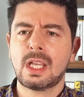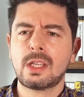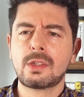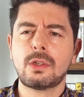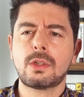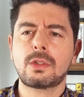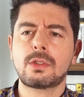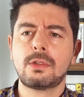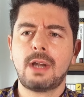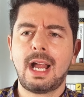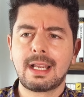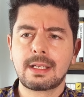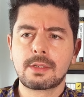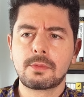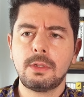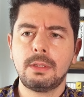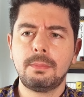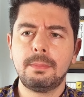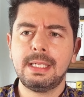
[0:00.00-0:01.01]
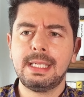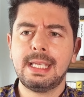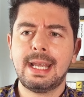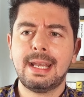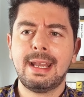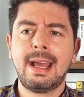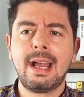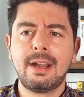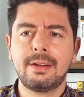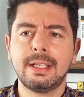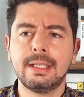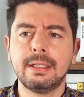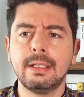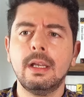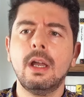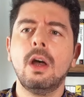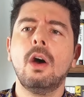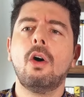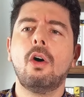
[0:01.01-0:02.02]
So tracks will be an array
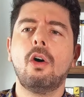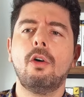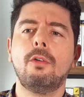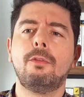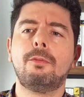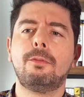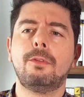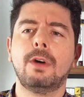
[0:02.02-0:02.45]
of